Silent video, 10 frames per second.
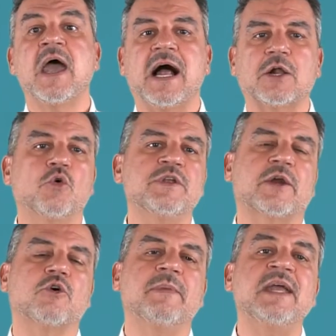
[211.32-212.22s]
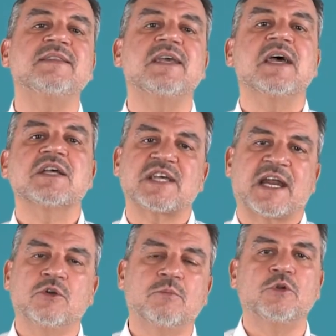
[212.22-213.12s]
Some topics will be
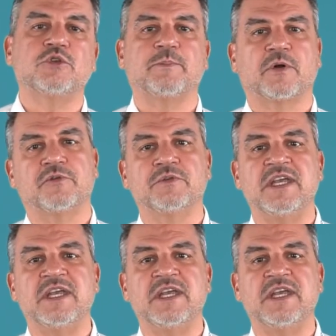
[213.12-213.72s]
very in-depth.